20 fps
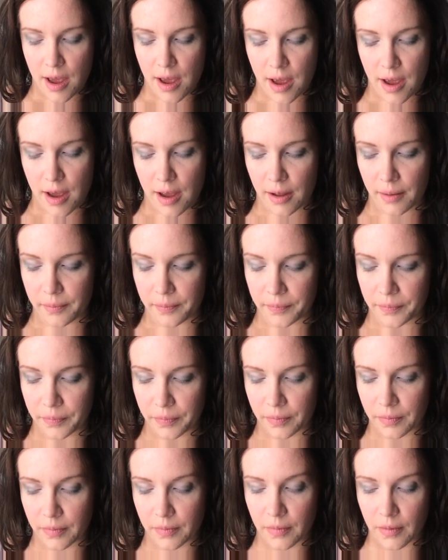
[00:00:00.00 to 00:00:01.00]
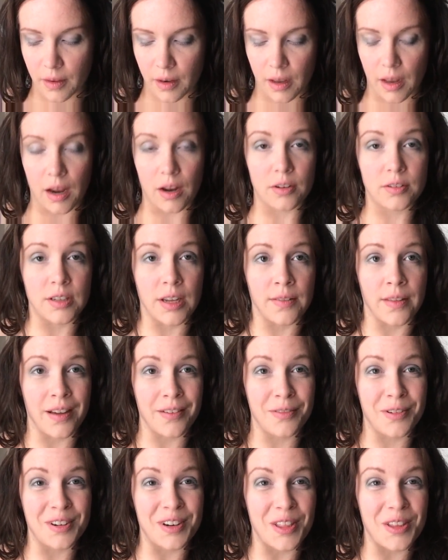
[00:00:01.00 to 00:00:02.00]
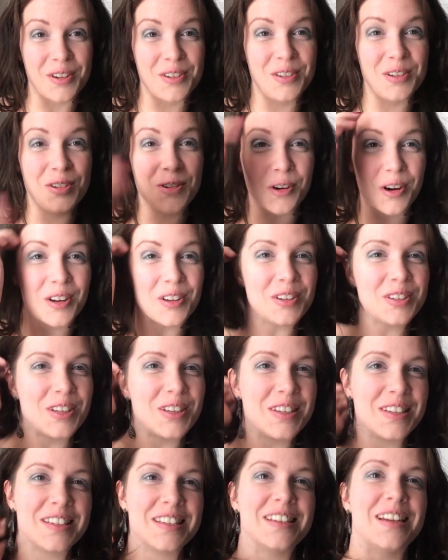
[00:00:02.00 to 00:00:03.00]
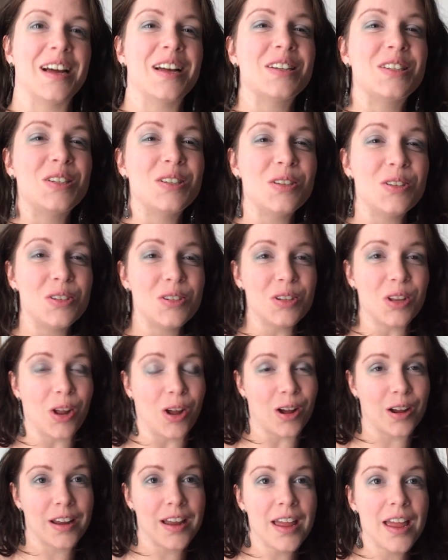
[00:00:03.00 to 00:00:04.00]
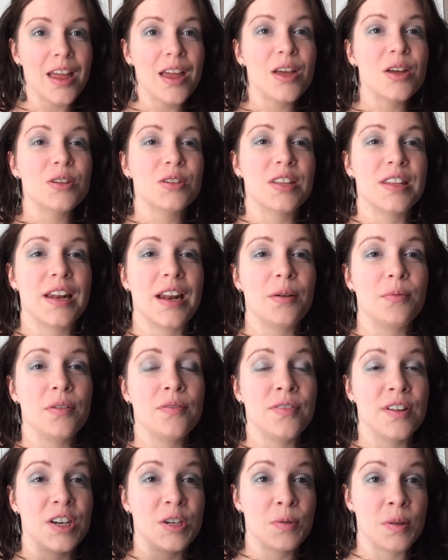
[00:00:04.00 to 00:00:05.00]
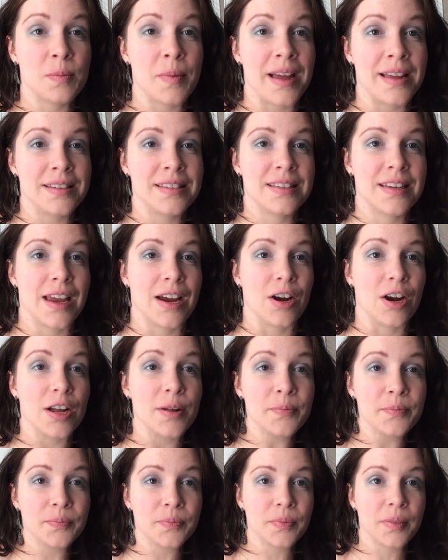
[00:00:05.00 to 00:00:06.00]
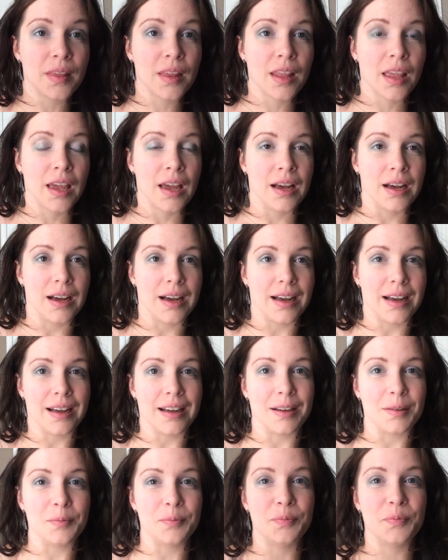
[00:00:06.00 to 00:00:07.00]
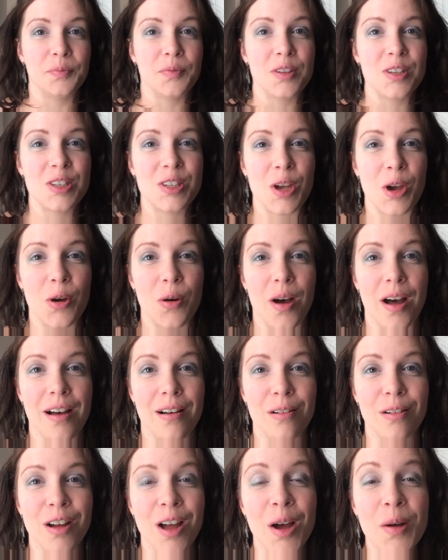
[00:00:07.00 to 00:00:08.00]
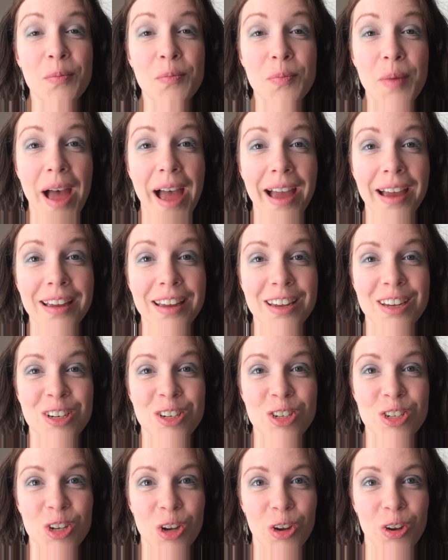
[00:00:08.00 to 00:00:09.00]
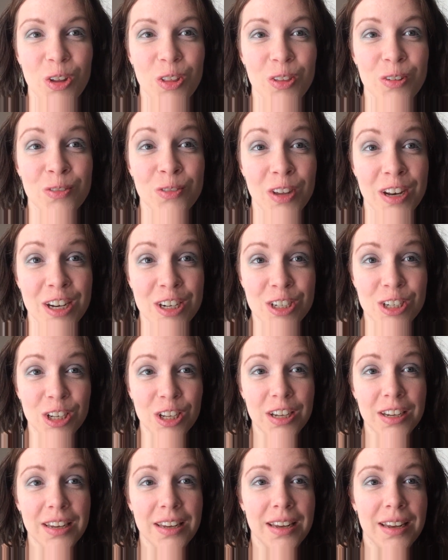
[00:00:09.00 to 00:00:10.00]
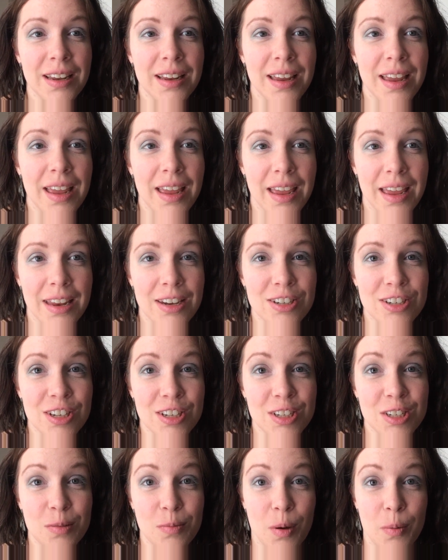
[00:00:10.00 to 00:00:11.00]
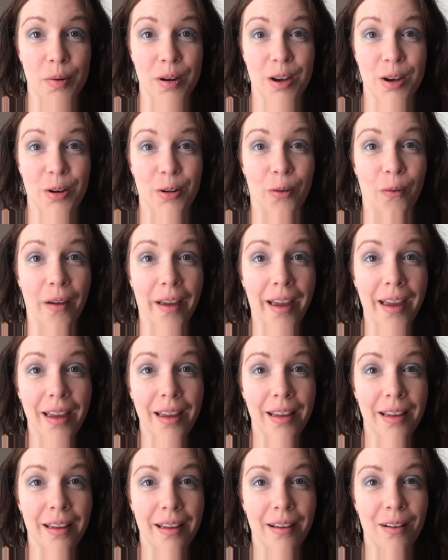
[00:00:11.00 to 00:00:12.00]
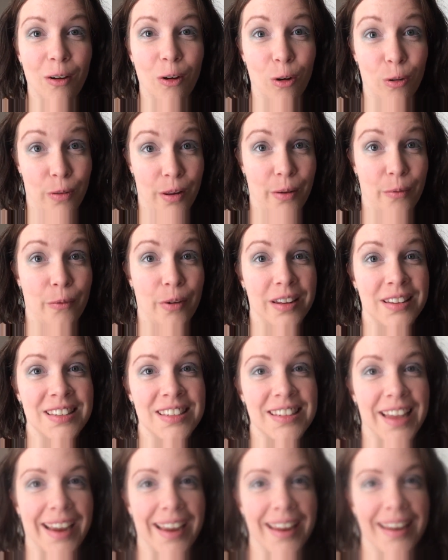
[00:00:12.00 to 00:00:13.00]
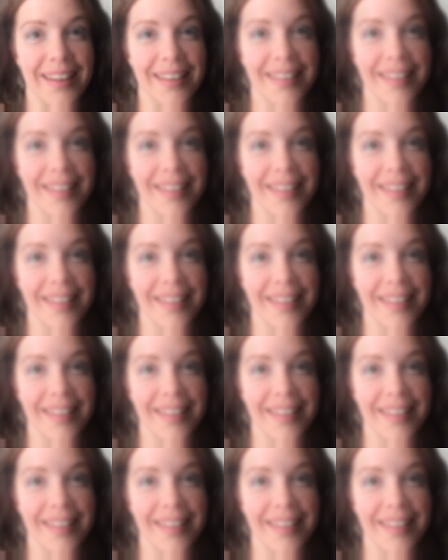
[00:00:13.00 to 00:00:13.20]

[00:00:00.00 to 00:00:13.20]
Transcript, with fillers: Um, I'll save that for another tutorial, so this is not too, too long. So then I would finish with mascara. Um, so I'll come back and show you the finished look in just a moment, okay? Hold on one second.